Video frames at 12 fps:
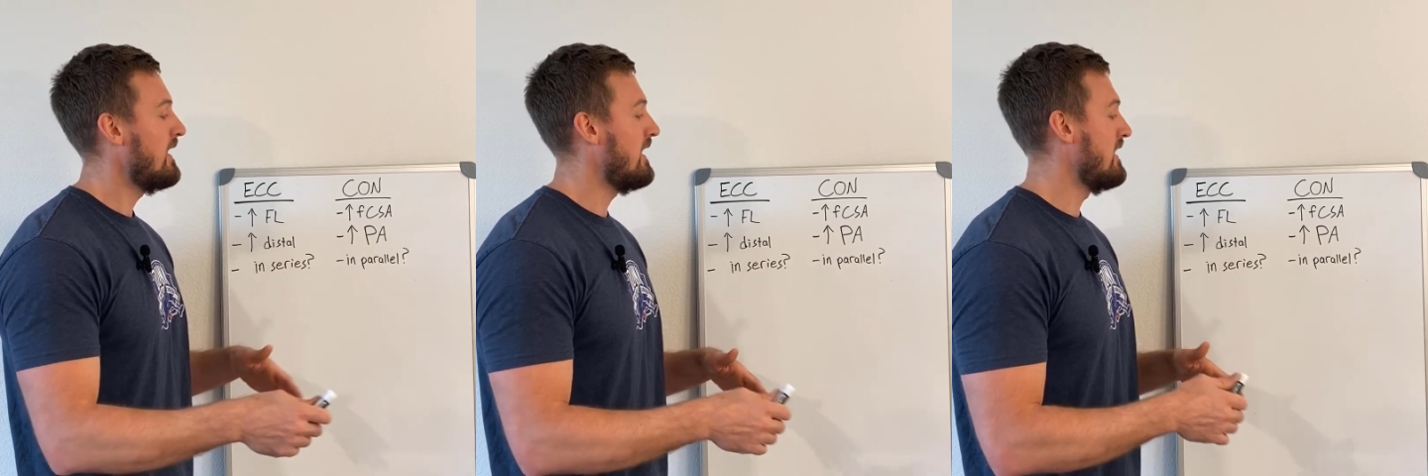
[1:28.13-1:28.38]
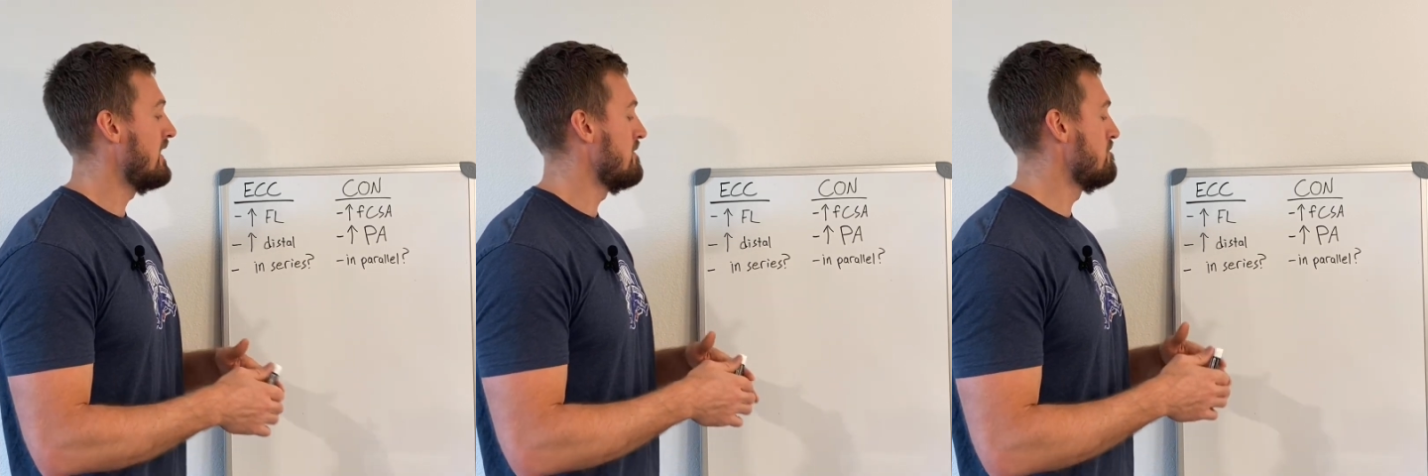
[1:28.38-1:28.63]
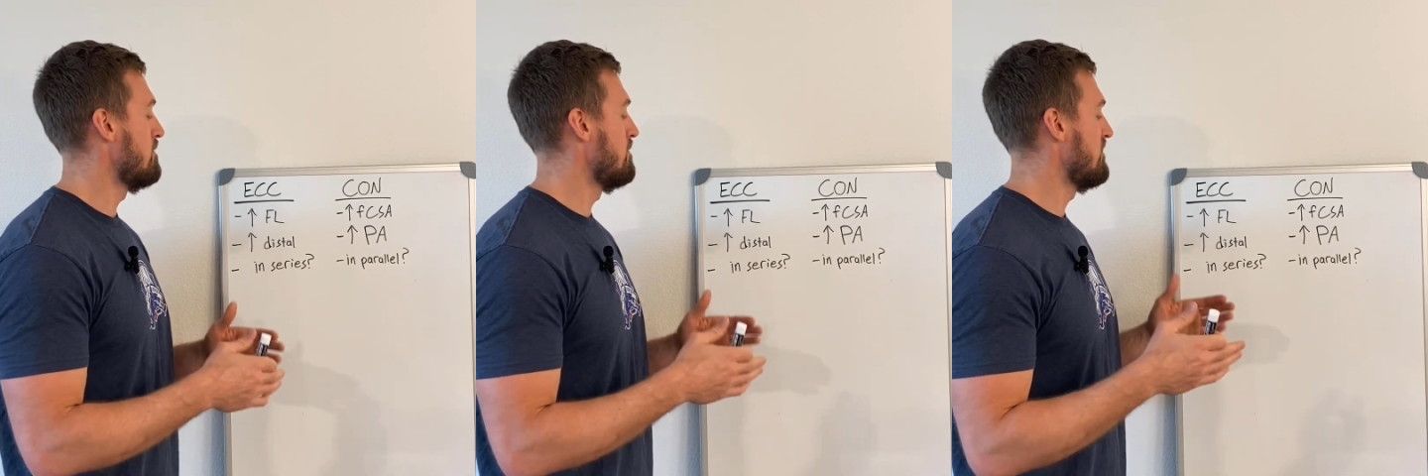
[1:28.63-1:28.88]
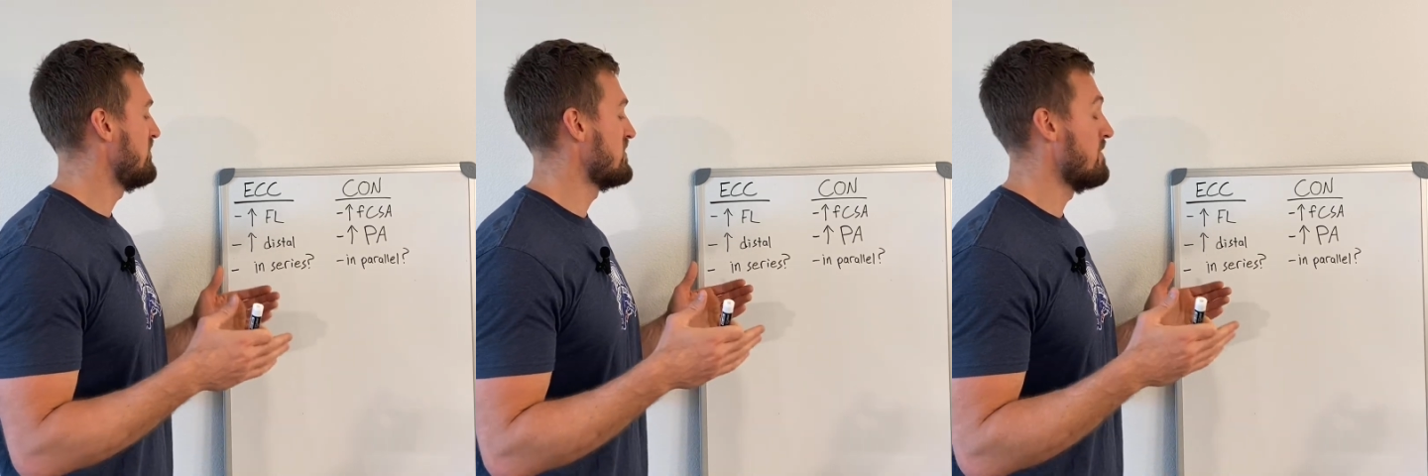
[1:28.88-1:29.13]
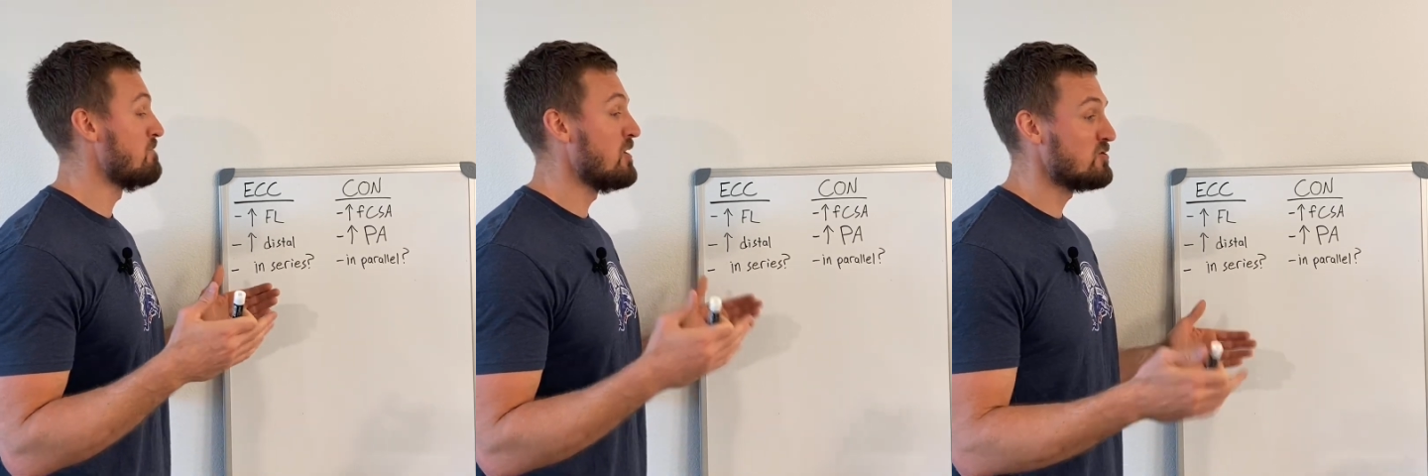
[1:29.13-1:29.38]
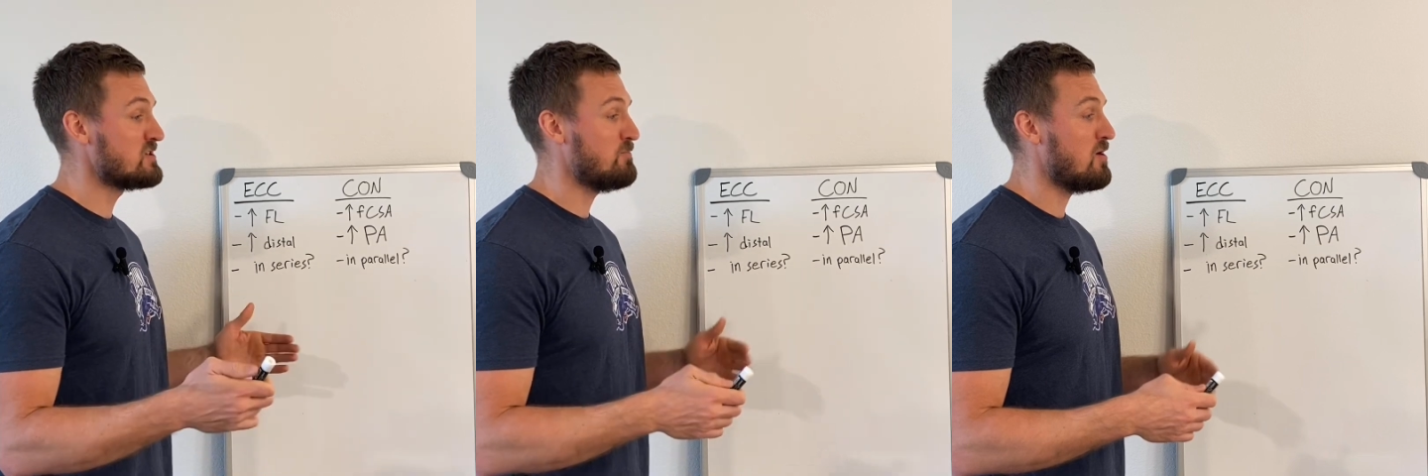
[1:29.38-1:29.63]
Um, for the
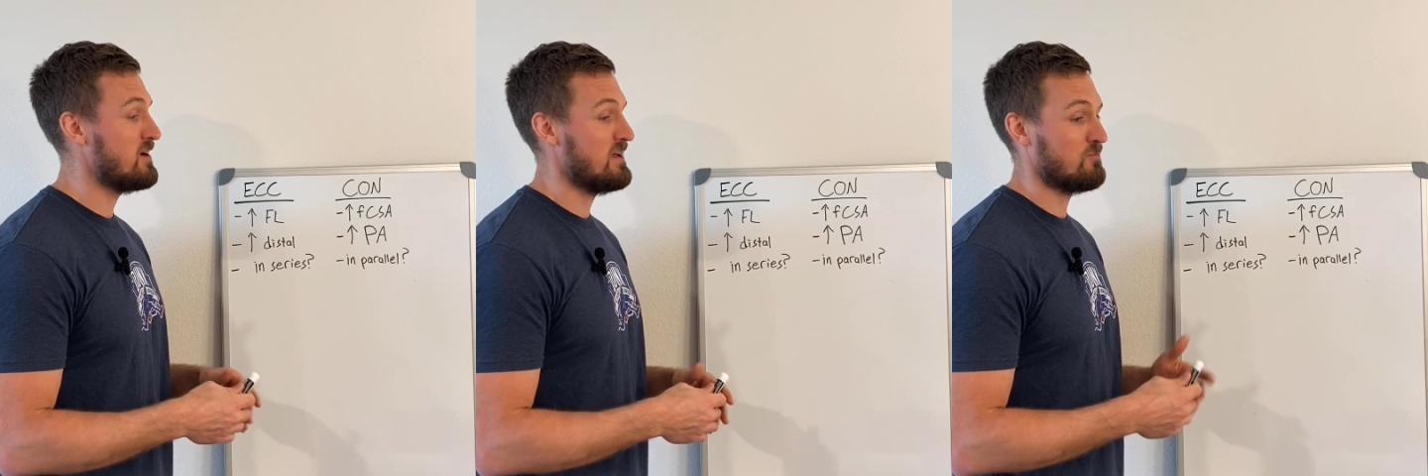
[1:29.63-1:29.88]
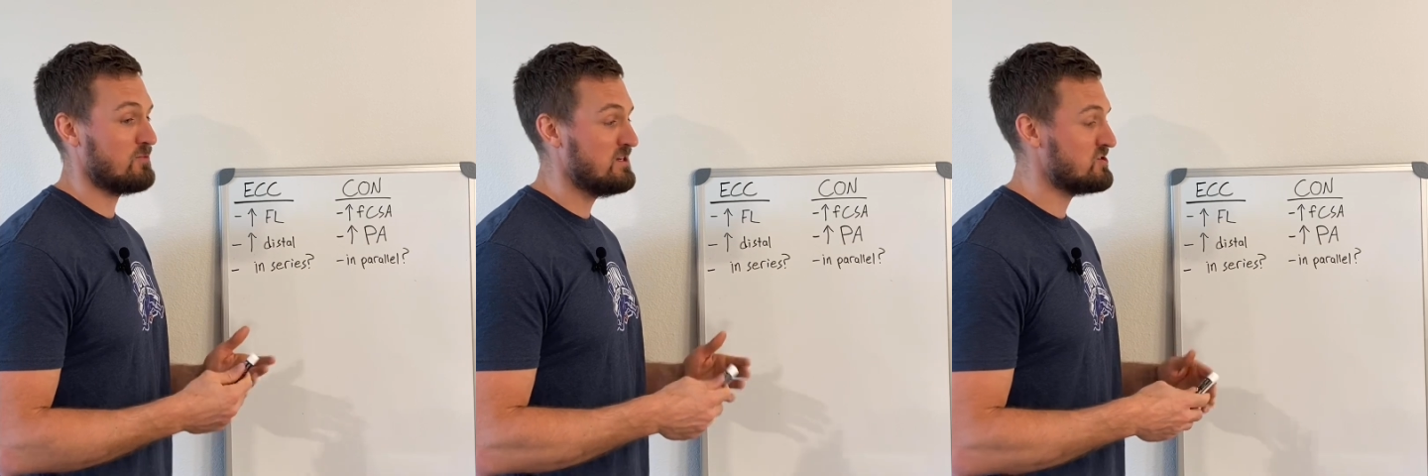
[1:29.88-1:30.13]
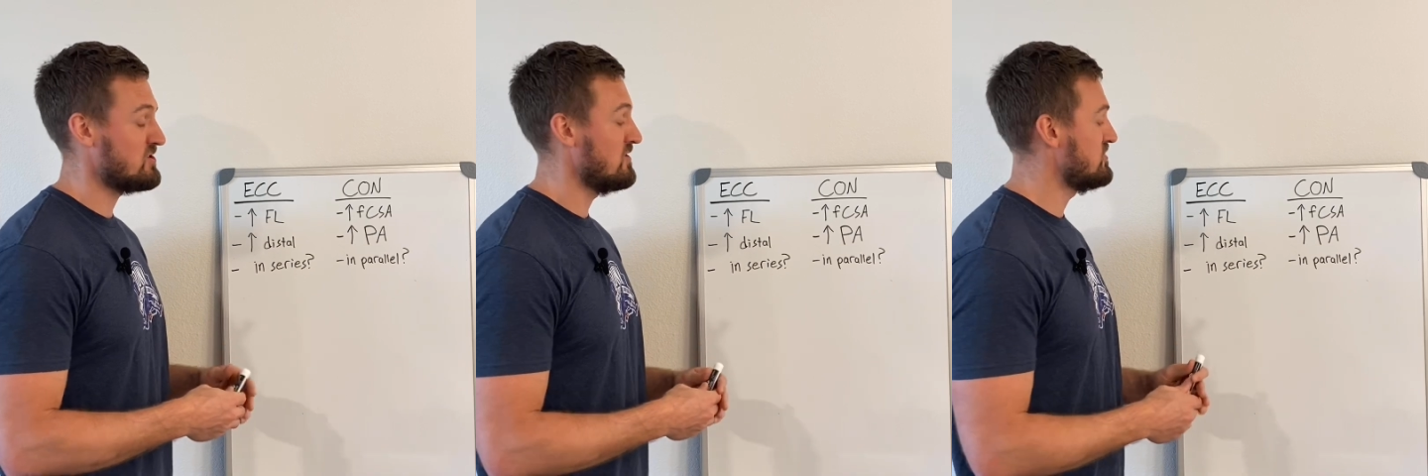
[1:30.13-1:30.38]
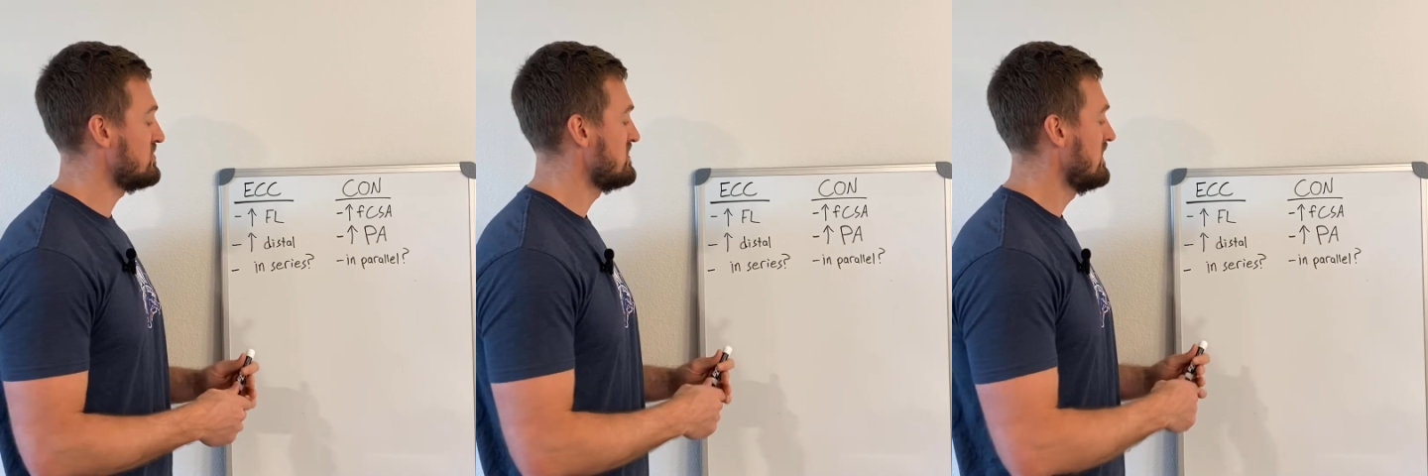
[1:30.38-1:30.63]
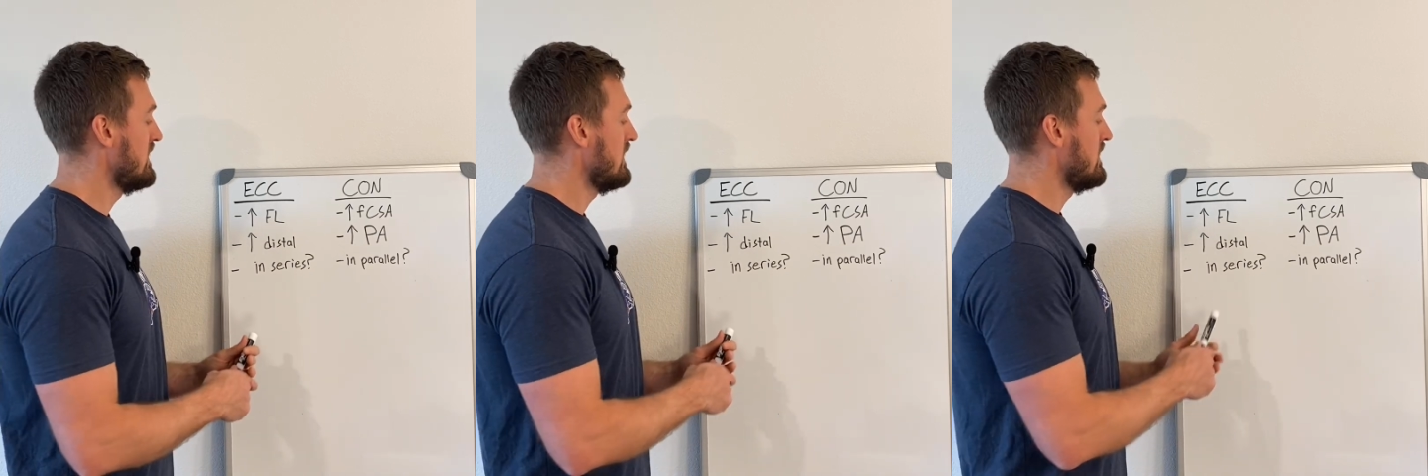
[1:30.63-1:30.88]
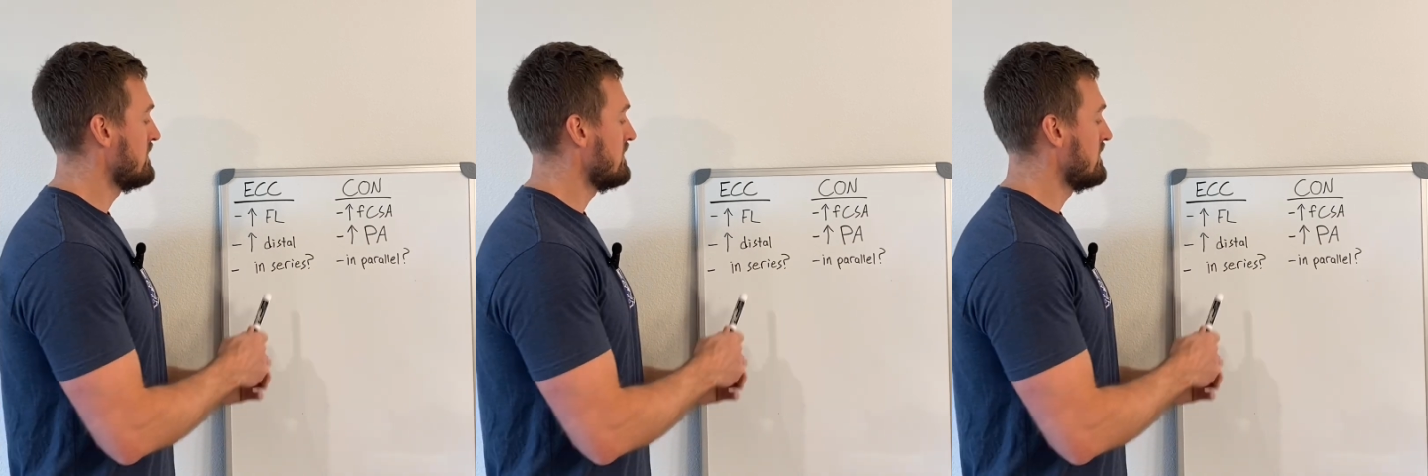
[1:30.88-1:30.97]
most part in research,